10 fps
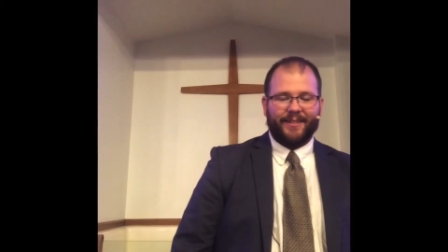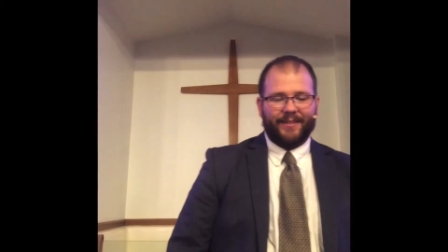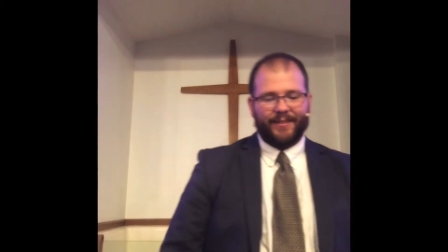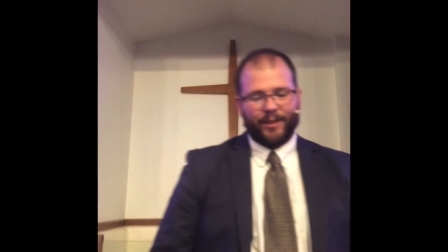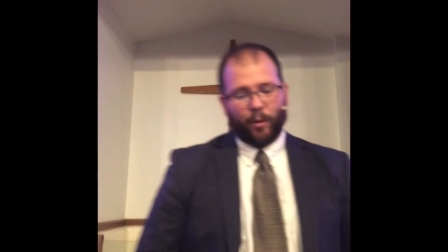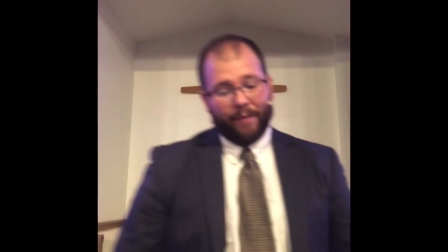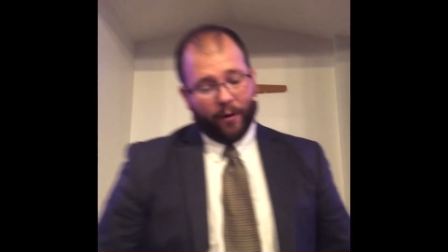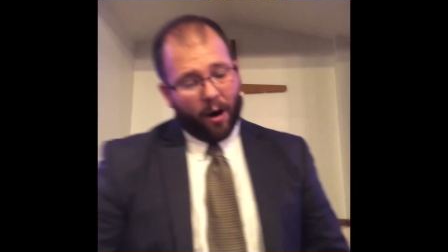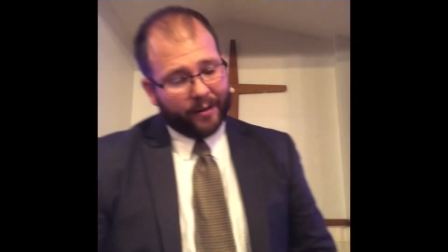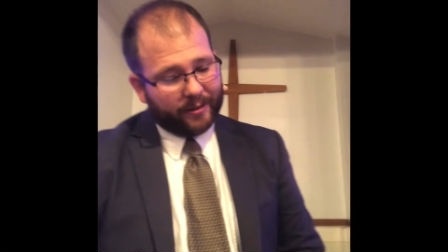This is why
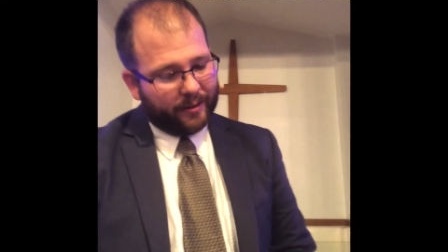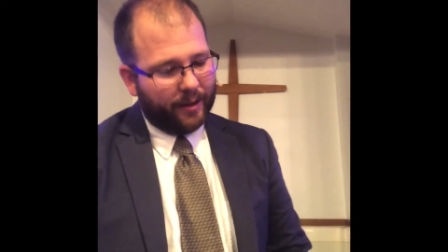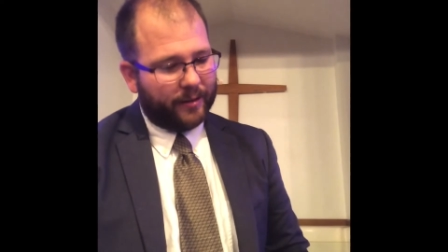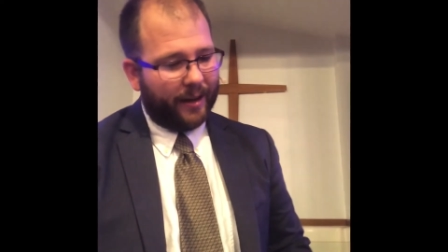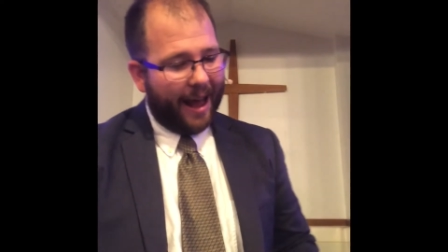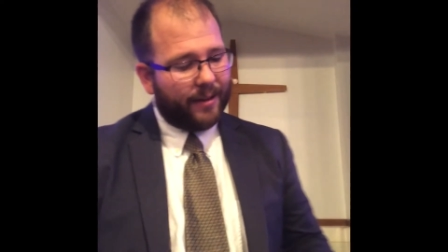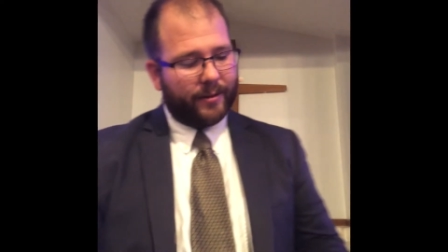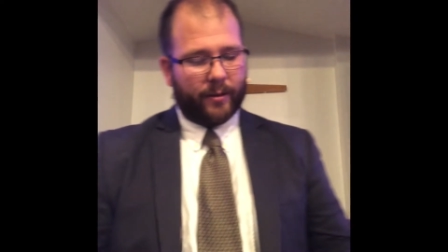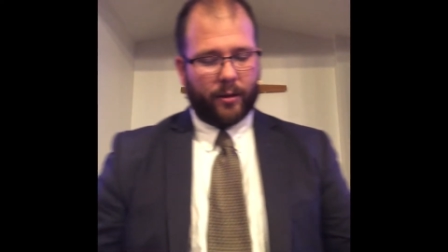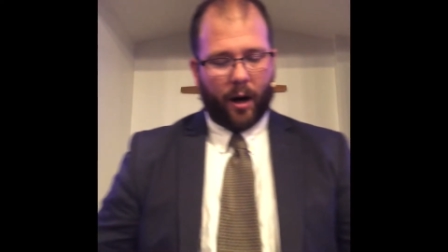Vos says that
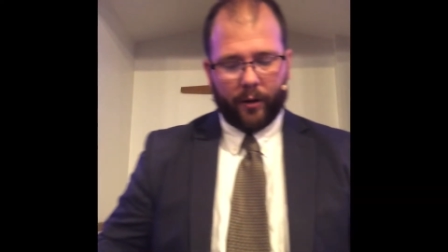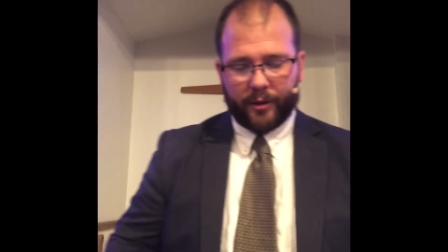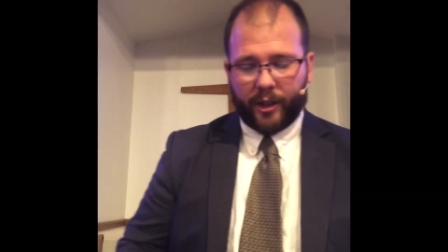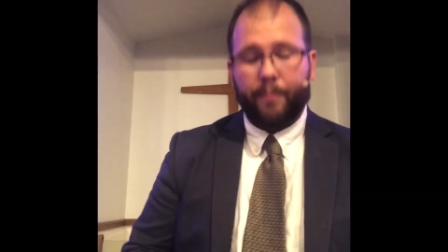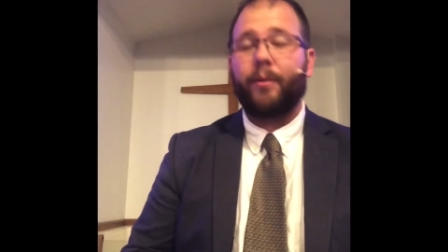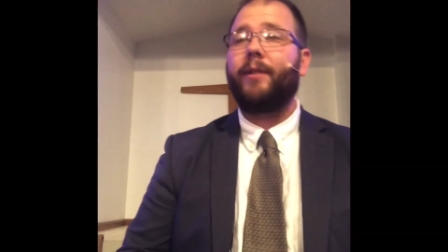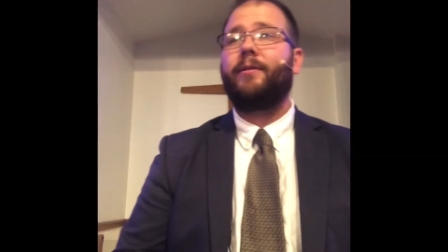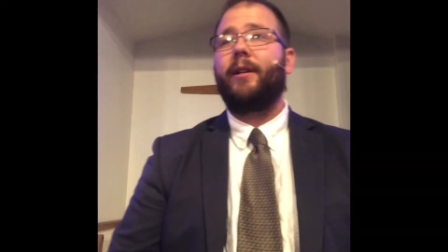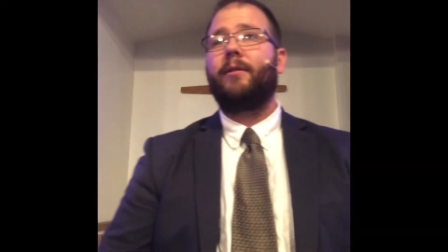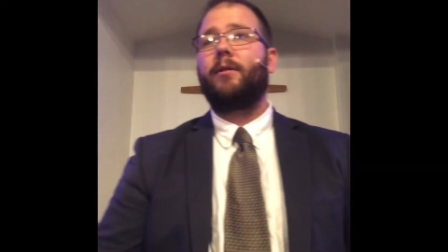eschatology
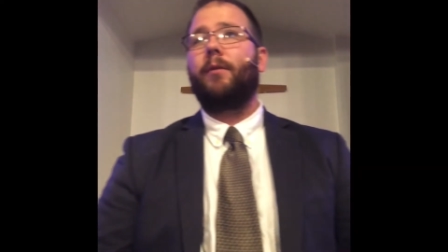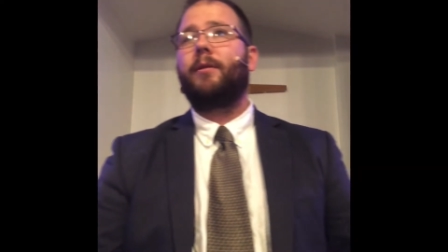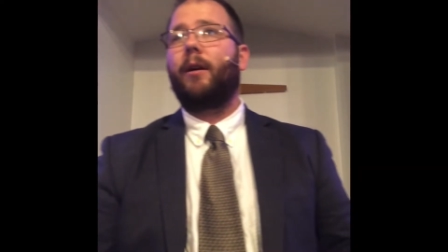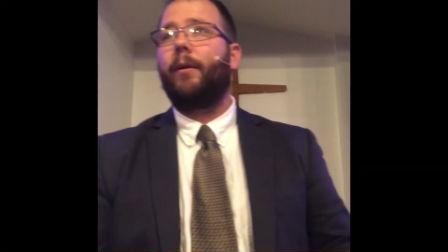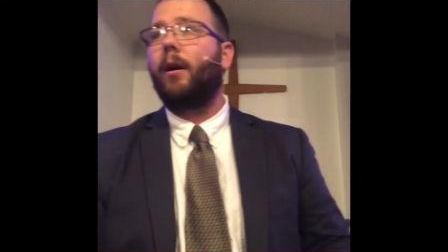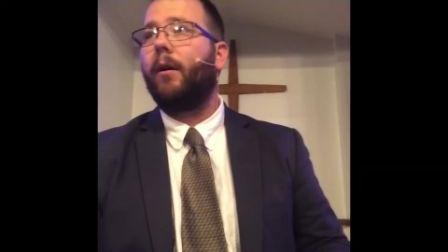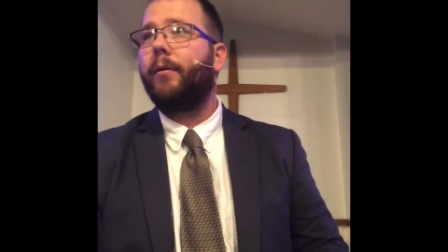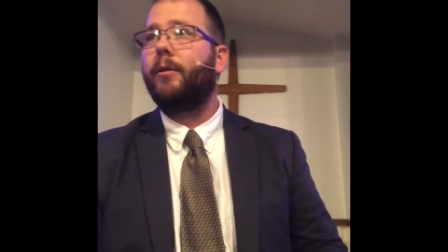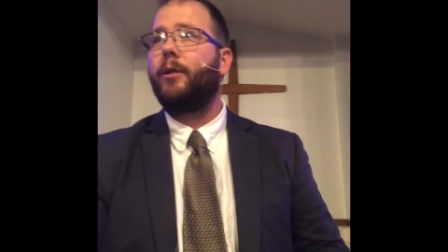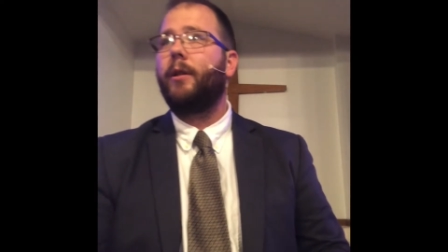precedes
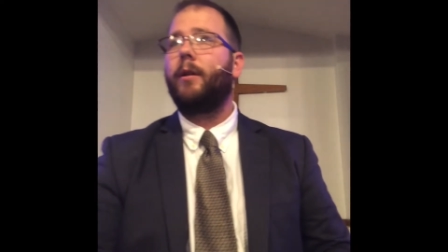soteriology.